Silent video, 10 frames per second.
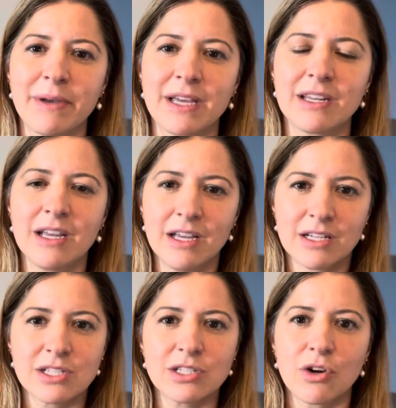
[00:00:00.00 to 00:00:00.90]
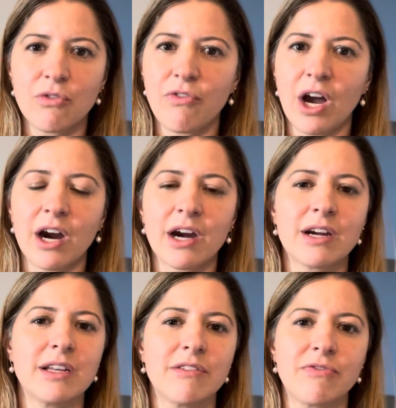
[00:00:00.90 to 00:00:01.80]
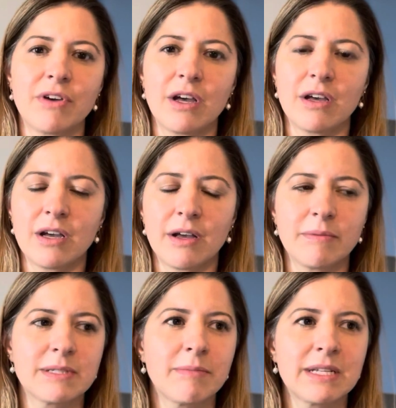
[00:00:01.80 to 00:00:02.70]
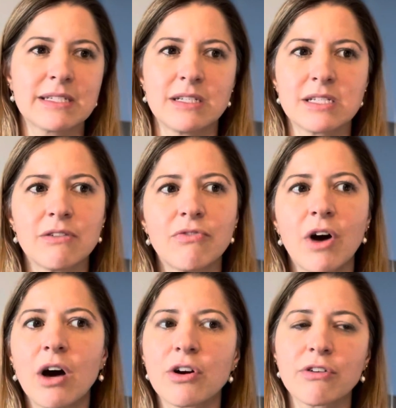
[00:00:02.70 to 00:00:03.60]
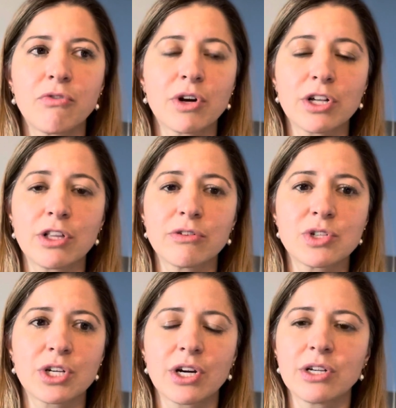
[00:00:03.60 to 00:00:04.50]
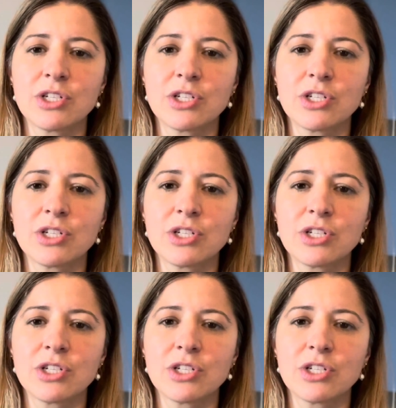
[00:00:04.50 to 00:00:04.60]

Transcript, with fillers: but so far, if um, somebody's in default or foreclosure,